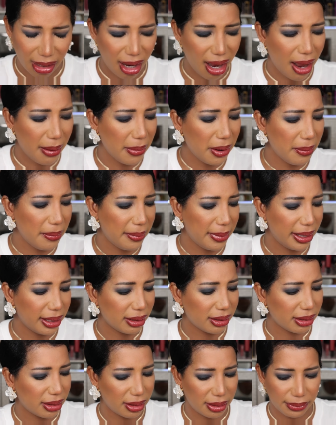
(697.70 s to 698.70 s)
I'm a
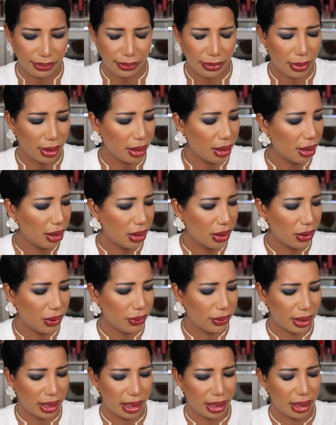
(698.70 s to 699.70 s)
mess.
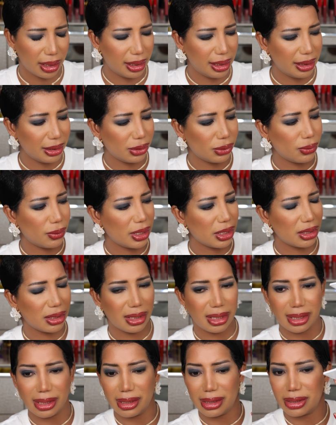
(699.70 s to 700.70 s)
Okay, let's swatch
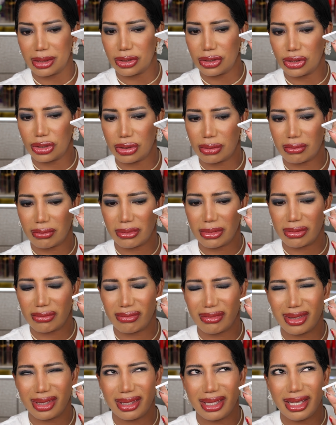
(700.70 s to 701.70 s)
these.
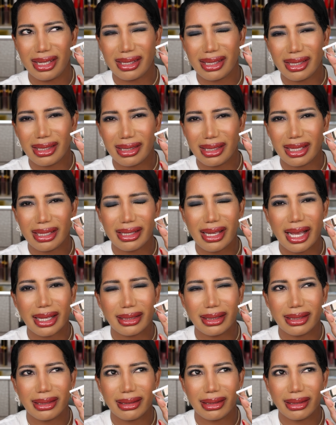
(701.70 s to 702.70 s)
These
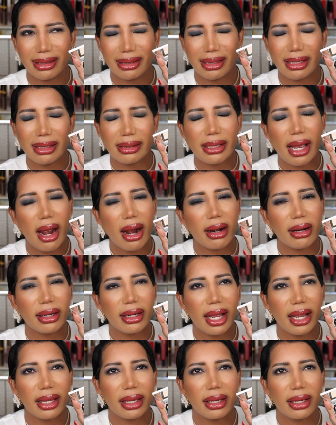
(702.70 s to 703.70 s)
are
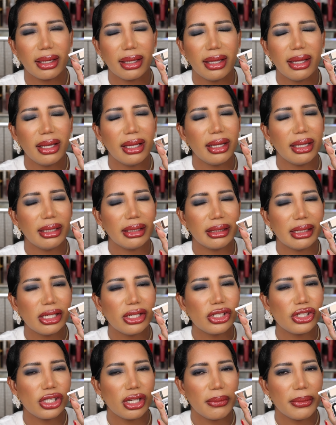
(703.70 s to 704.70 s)
like,
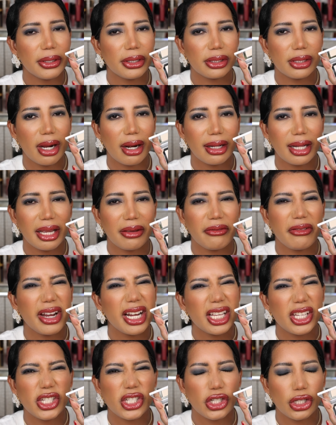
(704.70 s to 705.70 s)
these shimmers are like
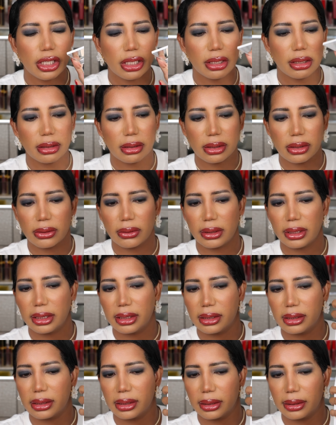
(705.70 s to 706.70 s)
very sheer. So let's
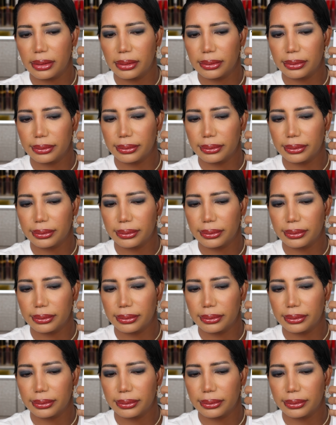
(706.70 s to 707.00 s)
see.